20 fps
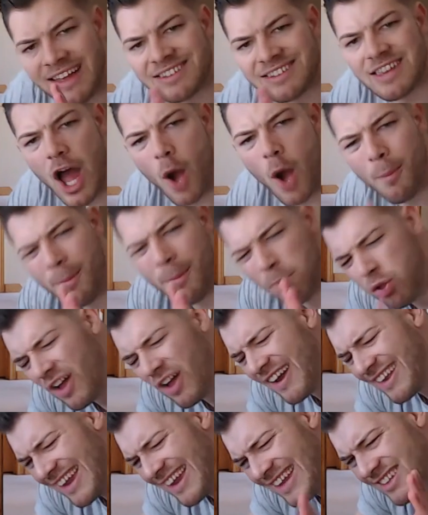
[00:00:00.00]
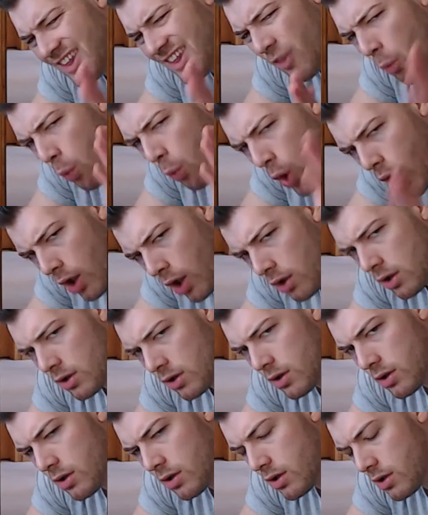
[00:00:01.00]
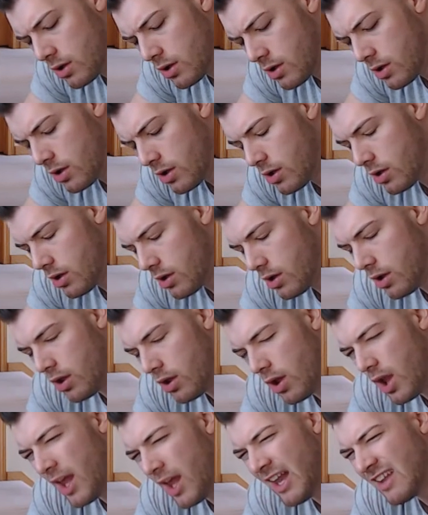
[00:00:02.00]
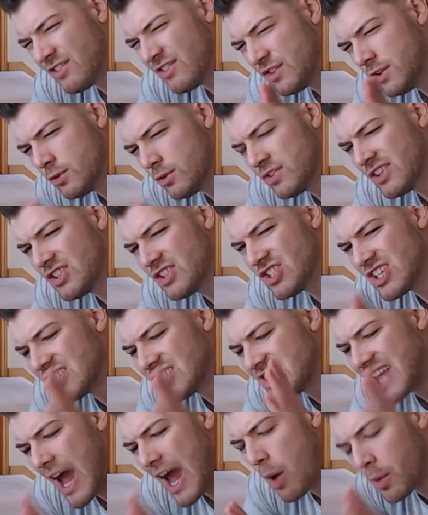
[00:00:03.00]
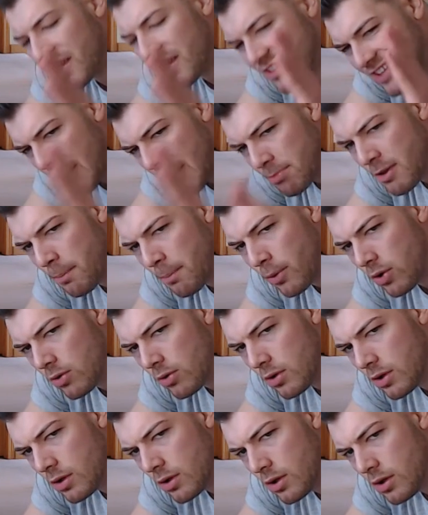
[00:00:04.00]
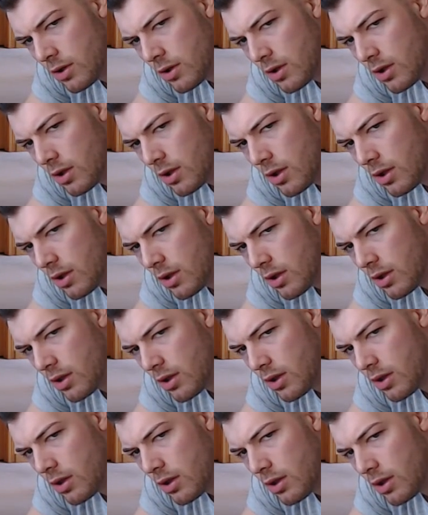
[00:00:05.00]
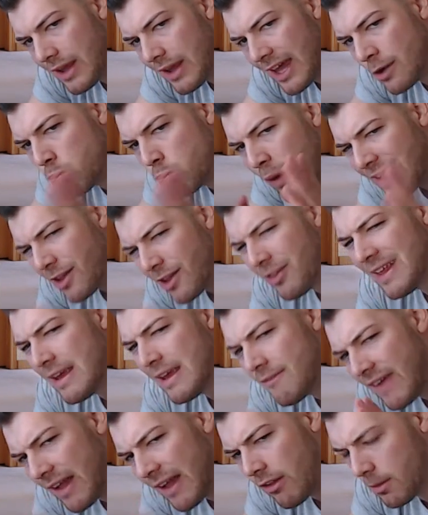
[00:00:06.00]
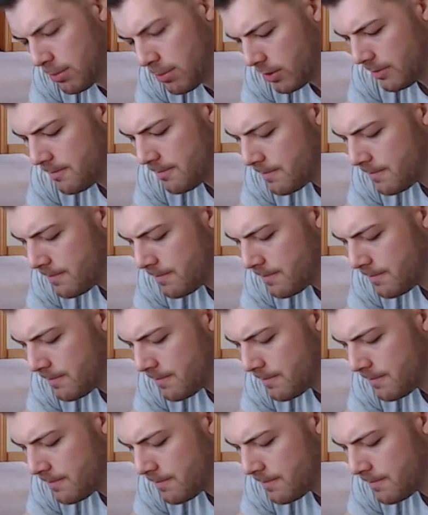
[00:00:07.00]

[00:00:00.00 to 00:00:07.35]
now been plugged into the wall, and its usage is now acceptable and readily available.